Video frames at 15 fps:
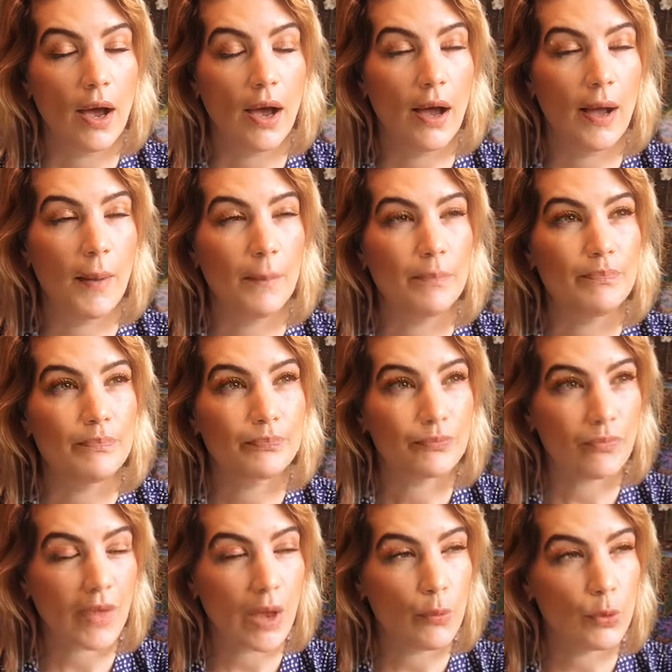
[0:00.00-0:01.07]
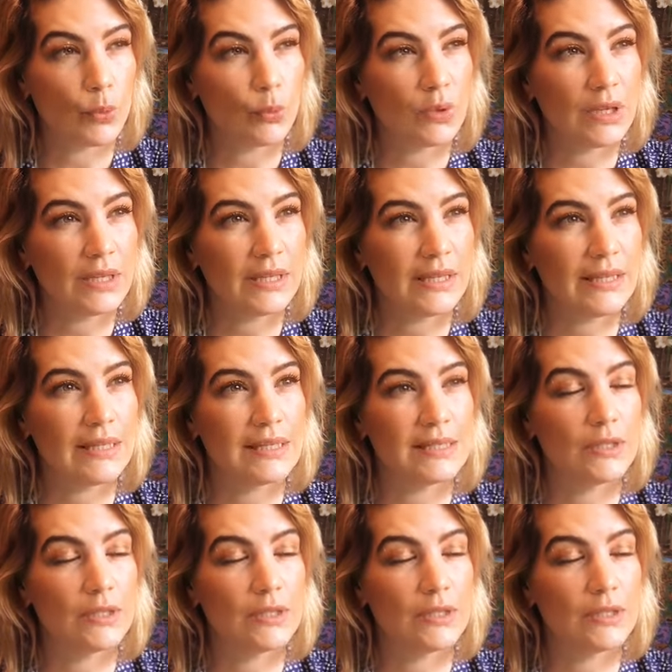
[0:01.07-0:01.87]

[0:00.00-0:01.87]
Um, I would really need